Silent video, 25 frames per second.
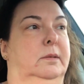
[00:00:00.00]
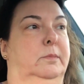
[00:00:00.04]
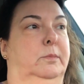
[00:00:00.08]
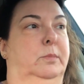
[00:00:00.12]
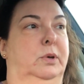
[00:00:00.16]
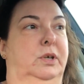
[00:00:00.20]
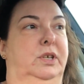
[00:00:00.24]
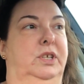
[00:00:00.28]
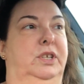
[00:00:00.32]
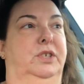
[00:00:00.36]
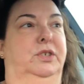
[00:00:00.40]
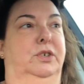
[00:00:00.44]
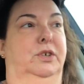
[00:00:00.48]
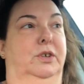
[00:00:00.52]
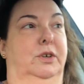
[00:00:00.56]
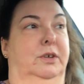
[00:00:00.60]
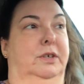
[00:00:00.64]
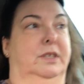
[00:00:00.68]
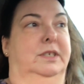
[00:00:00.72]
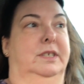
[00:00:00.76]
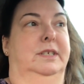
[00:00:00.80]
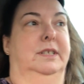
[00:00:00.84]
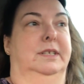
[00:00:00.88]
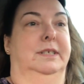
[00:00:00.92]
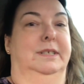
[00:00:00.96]
pretty sure
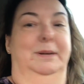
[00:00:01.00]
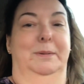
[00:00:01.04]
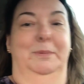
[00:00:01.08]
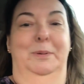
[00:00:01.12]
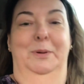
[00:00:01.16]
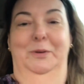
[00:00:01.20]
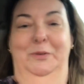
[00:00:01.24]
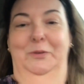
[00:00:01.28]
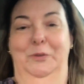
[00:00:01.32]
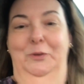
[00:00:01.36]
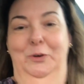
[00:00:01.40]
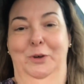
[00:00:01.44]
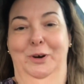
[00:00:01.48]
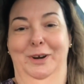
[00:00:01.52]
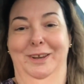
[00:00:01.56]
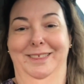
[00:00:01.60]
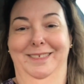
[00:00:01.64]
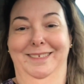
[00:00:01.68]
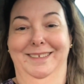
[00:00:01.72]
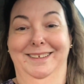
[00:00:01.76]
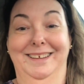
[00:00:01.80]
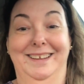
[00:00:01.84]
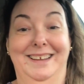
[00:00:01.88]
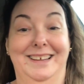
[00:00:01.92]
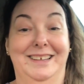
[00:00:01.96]
it's December fourth,
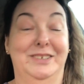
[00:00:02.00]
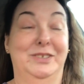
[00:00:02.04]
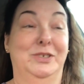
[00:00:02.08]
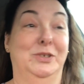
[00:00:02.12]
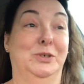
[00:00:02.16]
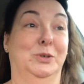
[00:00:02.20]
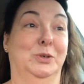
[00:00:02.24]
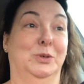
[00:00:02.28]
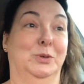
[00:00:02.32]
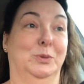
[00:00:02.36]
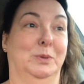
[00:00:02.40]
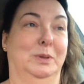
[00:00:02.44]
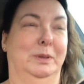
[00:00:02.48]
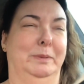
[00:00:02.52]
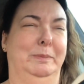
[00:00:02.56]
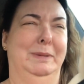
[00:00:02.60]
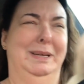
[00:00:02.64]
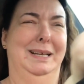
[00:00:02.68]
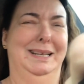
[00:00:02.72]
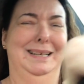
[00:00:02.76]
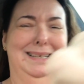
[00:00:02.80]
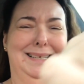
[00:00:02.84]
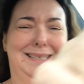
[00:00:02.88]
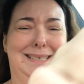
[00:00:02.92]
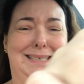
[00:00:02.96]
as usual. I'm
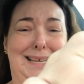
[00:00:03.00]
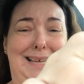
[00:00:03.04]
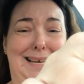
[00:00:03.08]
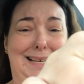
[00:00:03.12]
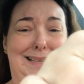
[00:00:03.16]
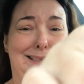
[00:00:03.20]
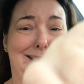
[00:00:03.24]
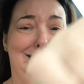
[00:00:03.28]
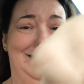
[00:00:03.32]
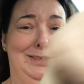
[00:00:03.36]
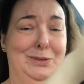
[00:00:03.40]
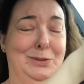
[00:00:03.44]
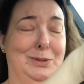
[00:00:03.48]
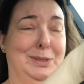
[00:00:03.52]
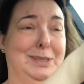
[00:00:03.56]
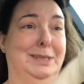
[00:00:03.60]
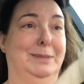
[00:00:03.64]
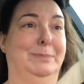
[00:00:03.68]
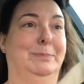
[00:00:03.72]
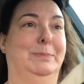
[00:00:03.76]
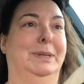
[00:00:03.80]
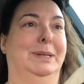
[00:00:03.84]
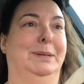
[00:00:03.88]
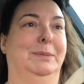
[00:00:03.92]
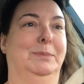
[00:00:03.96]
not exactly sure,
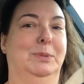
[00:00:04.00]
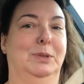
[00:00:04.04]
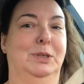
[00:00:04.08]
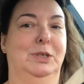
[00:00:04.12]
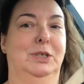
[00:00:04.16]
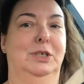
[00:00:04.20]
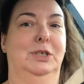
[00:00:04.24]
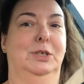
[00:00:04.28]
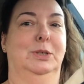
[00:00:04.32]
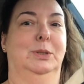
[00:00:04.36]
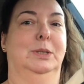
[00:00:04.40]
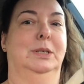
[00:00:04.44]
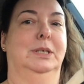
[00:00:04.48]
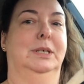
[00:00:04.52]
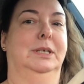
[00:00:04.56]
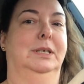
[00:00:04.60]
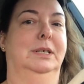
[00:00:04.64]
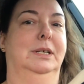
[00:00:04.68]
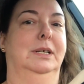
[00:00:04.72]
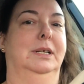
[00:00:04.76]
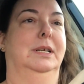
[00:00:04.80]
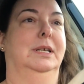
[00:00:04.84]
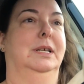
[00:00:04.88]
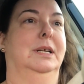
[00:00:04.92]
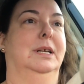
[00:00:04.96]
but I'm pretty sure.
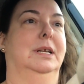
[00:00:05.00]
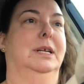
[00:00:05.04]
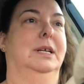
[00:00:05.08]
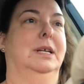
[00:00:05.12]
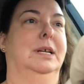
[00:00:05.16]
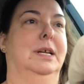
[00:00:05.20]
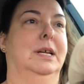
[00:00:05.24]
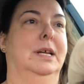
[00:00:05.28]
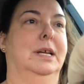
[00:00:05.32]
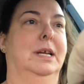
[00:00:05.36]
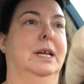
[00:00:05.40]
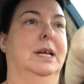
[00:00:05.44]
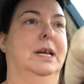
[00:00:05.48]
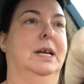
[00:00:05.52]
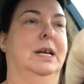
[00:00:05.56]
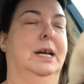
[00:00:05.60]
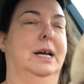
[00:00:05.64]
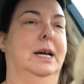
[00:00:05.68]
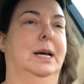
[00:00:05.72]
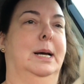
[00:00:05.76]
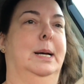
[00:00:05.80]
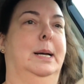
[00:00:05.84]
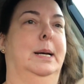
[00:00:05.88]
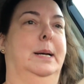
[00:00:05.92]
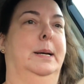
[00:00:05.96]

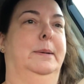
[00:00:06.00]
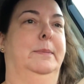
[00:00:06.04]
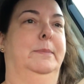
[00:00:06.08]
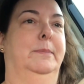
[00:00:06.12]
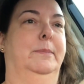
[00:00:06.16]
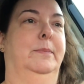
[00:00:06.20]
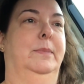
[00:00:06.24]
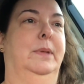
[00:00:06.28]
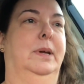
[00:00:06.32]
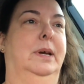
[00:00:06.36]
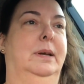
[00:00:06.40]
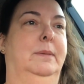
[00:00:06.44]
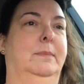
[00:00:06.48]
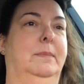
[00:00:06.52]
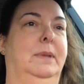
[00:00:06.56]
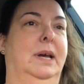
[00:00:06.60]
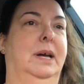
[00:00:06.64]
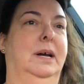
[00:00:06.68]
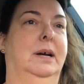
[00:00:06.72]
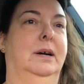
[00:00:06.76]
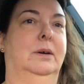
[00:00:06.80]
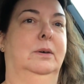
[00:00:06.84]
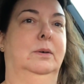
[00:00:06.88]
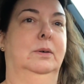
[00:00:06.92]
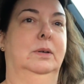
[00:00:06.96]
Um, I'm
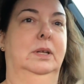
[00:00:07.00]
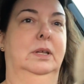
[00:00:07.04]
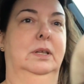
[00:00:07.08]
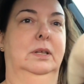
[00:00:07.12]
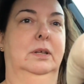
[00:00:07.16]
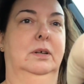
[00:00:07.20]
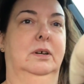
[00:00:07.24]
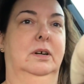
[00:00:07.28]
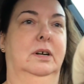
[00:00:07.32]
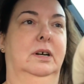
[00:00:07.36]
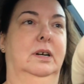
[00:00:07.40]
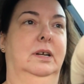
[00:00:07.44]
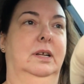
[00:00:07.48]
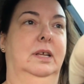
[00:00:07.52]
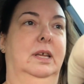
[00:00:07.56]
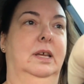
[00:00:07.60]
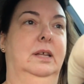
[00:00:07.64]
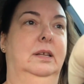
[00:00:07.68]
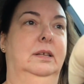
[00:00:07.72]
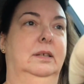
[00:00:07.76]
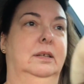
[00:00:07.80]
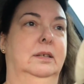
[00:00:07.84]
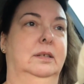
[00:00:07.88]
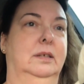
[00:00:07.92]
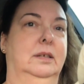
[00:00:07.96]
out in the car
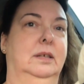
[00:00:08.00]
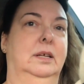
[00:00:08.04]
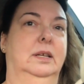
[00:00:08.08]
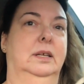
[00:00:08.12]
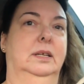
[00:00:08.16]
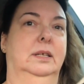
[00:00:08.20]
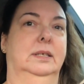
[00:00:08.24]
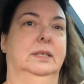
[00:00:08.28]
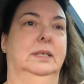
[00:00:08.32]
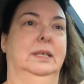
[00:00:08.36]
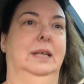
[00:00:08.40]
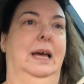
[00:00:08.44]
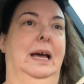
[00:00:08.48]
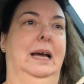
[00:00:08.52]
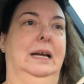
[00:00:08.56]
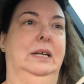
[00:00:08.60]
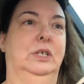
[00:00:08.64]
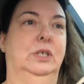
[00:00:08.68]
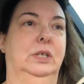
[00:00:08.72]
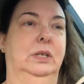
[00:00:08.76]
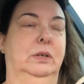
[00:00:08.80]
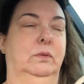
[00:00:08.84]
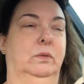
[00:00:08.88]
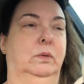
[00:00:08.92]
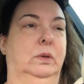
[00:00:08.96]
again. It is
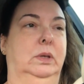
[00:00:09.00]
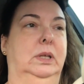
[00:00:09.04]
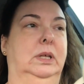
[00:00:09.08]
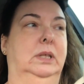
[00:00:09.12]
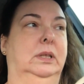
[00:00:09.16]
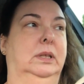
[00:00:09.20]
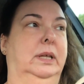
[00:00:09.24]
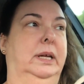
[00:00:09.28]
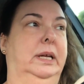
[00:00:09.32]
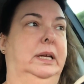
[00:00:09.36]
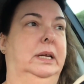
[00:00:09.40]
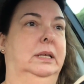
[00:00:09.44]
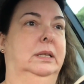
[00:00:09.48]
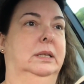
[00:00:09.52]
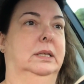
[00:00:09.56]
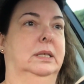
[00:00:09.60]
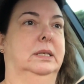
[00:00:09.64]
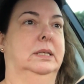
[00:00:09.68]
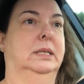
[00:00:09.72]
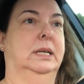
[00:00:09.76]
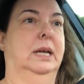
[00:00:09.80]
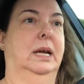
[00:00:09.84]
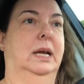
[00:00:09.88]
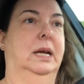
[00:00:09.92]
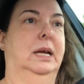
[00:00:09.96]
actually really late in the
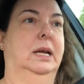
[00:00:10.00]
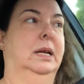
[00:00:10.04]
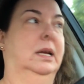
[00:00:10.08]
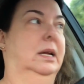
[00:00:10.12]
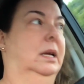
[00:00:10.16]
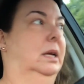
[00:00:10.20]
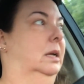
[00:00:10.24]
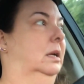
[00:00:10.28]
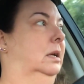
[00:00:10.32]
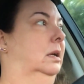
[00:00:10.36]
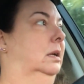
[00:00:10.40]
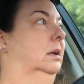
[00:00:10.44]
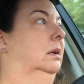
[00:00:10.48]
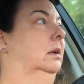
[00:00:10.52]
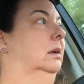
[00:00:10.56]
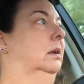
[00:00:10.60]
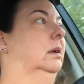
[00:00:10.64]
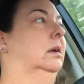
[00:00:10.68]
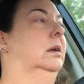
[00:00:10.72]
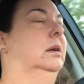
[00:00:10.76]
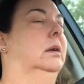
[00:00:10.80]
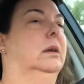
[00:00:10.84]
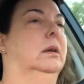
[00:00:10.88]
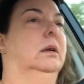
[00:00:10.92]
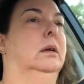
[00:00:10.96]
day,
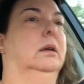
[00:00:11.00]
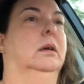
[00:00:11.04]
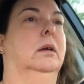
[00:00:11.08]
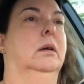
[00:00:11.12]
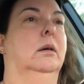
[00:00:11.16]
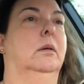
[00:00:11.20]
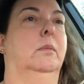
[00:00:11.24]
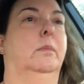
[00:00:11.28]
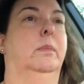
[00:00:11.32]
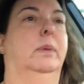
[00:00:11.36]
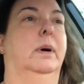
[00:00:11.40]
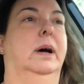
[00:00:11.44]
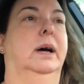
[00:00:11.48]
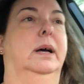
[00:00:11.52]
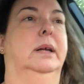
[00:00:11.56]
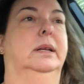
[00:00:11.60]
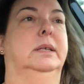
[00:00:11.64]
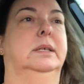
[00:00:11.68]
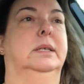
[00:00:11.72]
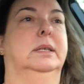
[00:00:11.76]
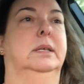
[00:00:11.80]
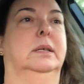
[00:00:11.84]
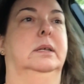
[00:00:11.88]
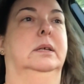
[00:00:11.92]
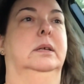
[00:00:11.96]

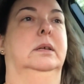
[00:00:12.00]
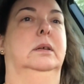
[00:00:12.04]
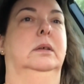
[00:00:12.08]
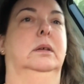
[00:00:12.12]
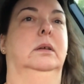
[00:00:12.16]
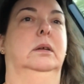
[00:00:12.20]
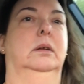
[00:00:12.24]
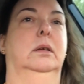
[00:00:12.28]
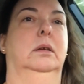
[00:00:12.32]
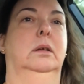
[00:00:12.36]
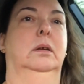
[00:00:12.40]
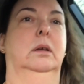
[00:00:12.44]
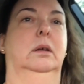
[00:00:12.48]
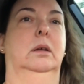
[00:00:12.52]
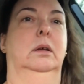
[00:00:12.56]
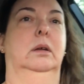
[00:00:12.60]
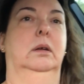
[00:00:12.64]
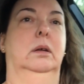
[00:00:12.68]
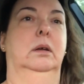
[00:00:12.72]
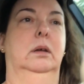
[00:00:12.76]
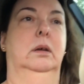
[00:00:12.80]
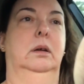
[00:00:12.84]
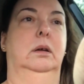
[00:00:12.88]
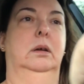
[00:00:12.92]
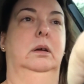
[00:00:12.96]
but
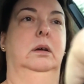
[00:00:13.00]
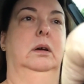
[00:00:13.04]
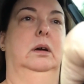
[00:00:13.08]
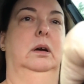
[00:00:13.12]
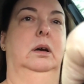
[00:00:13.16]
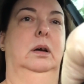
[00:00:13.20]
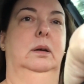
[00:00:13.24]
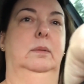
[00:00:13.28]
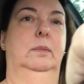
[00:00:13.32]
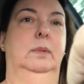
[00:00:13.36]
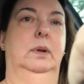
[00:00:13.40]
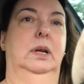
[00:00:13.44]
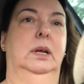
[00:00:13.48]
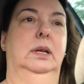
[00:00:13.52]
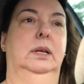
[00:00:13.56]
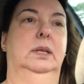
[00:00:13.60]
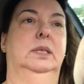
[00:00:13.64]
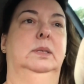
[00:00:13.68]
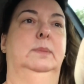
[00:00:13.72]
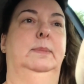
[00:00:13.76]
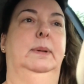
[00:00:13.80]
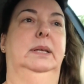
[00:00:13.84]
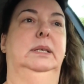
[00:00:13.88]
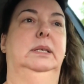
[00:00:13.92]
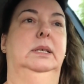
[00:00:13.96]
I'm not
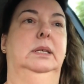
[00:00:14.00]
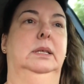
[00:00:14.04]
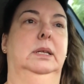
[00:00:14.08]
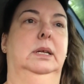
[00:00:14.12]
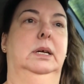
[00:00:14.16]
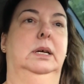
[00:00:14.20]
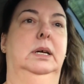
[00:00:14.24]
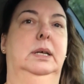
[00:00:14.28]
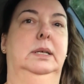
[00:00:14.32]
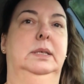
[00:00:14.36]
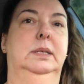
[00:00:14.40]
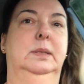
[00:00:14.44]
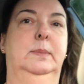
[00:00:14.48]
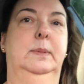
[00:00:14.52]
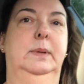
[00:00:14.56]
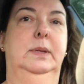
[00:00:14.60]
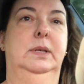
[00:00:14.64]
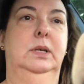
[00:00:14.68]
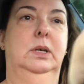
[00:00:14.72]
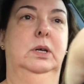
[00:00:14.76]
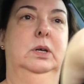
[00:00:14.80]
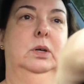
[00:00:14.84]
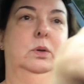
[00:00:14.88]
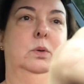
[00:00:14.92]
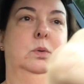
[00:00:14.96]
expecting the
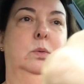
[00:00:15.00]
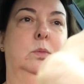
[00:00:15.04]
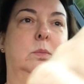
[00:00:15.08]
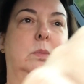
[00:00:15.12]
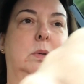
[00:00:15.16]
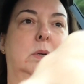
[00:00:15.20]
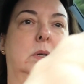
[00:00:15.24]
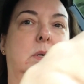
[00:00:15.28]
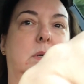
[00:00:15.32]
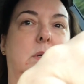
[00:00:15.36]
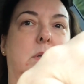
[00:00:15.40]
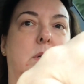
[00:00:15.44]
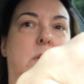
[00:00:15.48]
husband home